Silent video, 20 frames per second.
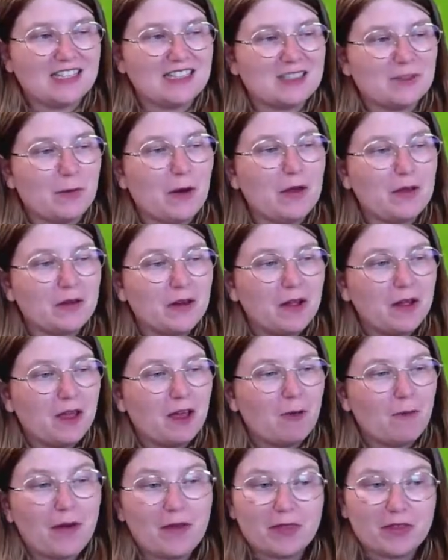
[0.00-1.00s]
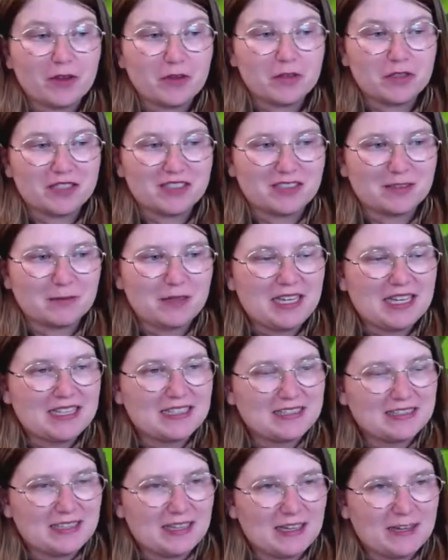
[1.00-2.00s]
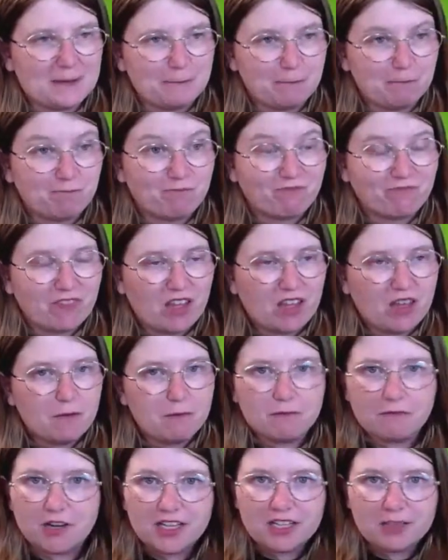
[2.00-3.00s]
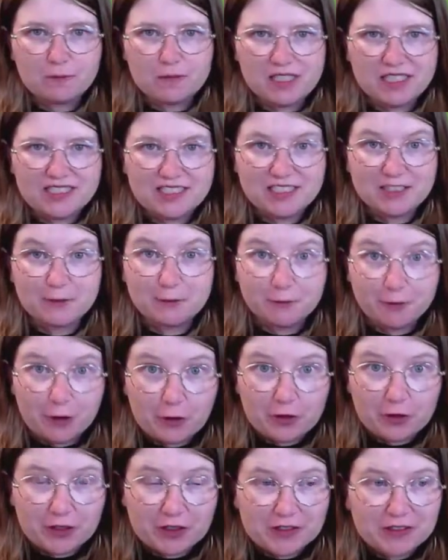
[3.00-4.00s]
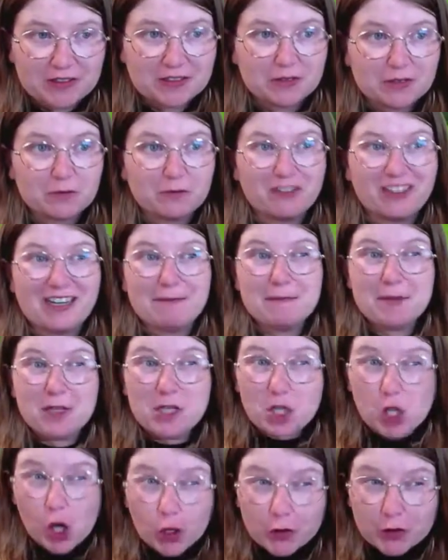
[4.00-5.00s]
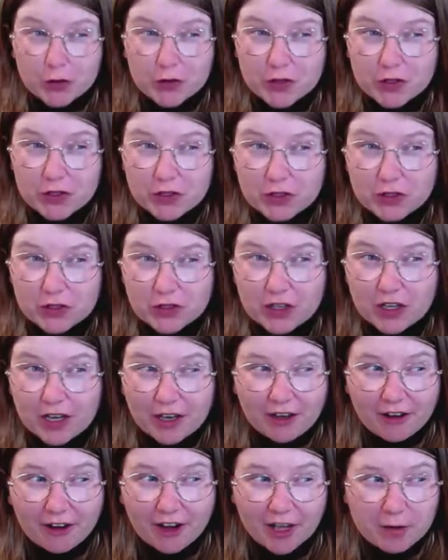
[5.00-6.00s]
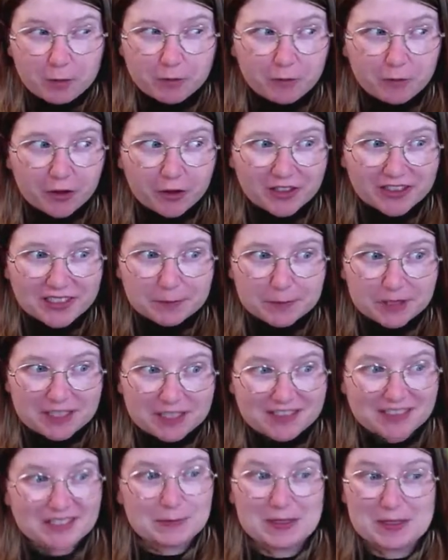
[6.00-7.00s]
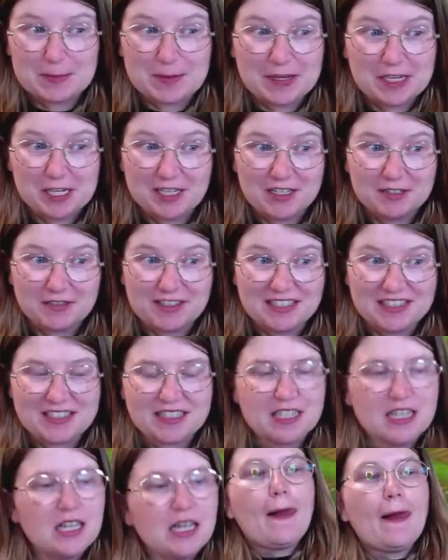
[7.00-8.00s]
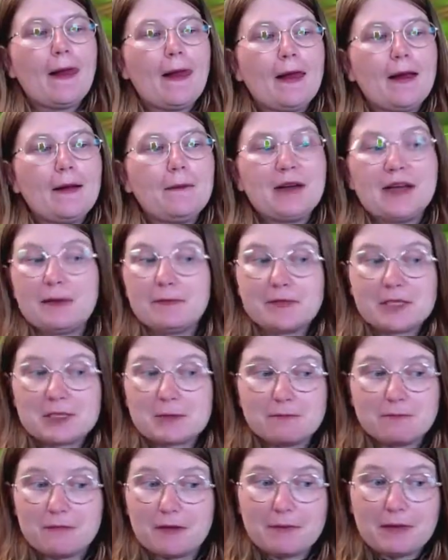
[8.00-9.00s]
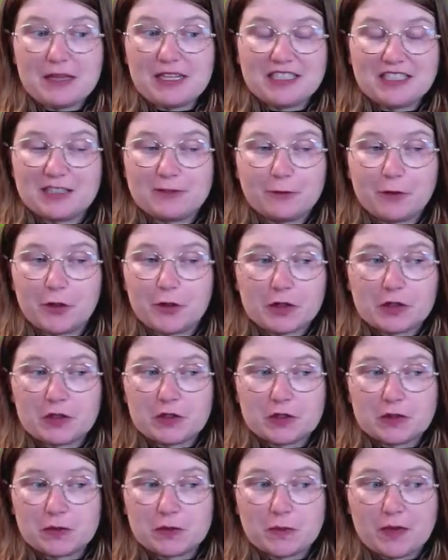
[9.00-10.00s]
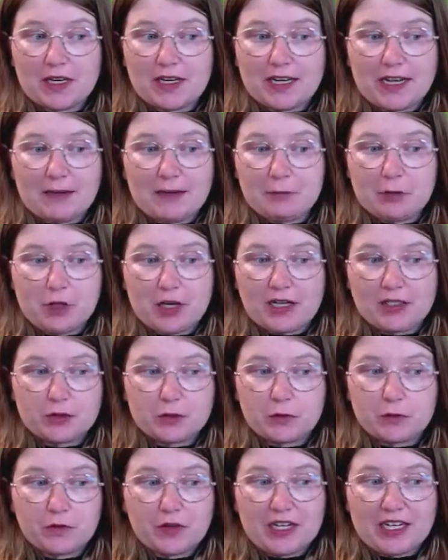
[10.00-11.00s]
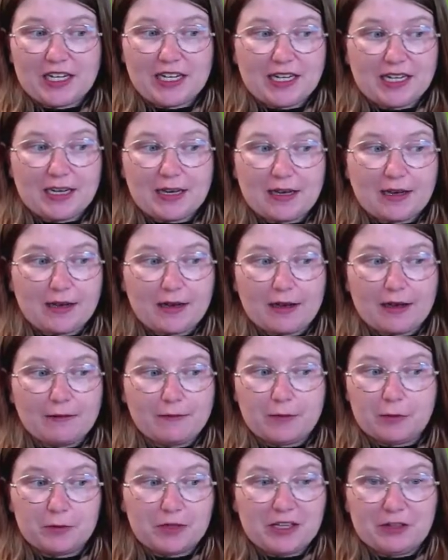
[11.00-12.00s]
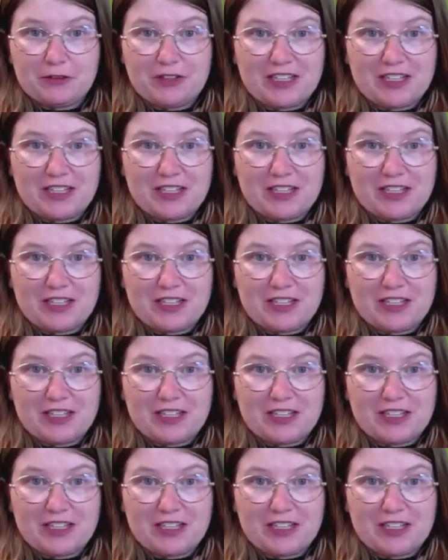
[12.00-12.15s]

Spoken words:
about the autism is my ability to focus when I'm not hyper focusing because it's my special interest. My ability to focus when I'm not really